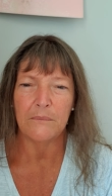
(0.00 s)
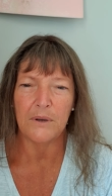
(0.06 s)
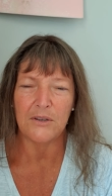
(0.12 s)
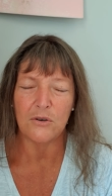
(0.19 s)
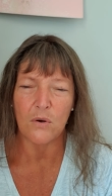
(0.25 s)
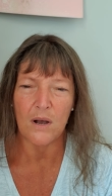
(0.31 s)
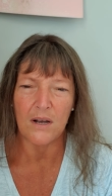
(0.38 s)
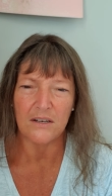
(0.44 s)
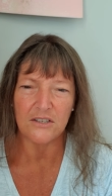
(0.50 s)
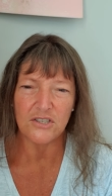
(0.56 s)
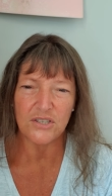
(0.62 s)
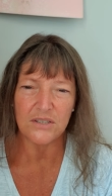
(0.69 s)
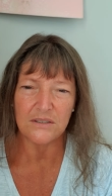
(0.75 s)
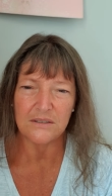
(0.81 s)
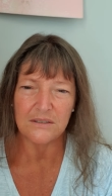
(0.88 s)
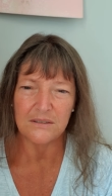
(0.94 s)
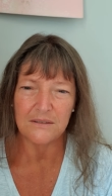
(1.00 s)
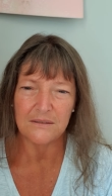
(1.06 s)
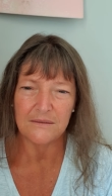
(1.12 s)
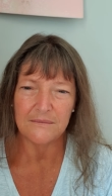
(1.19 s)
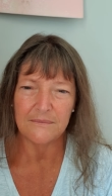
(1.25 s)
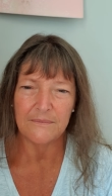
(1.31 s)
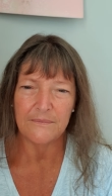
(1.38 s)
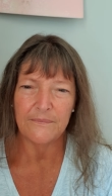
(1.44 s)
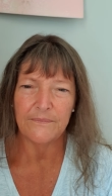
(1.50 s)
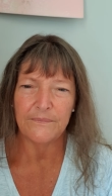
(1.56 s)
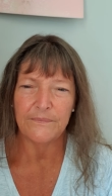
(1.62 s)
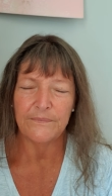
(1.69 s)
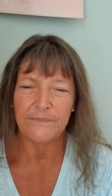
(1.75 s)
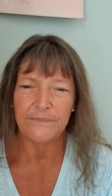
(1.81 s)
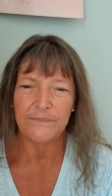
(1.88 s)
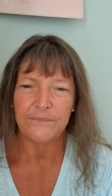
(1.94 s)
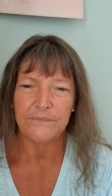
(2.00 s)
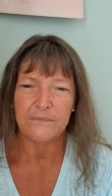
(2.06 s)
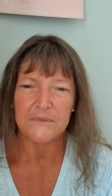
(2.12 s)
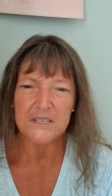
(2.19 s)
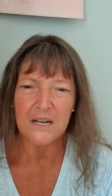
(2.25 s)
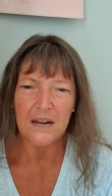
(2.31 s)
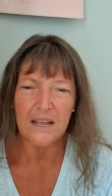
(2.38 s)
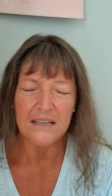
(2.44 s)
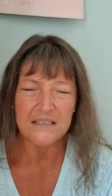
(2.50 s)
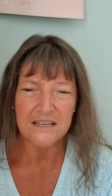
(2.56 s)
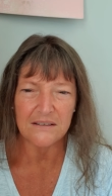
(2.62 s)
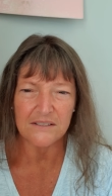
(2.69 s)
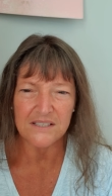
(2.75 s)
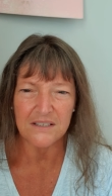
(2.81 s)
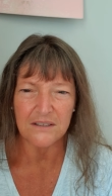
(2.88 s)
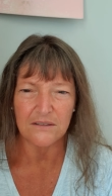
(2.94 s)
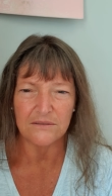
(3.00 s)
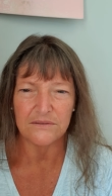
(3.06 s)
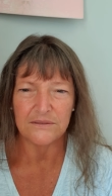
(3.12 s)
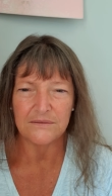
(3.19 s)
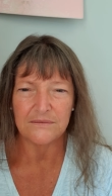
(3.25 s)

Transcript: by your unction, to lay down self,